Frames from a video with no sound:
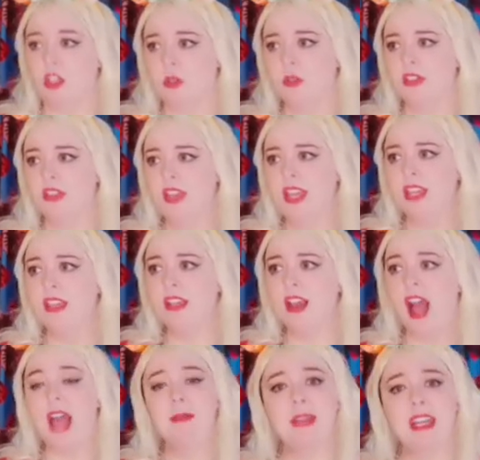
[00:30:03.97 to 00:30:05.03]
You think
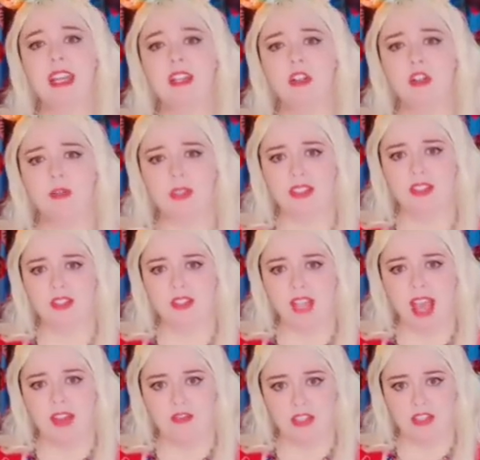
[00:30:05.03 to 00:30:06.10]
I'm an ignorant
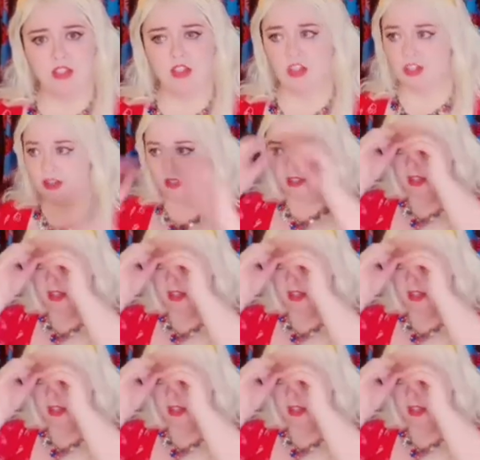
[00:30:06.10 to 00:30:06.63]
savage,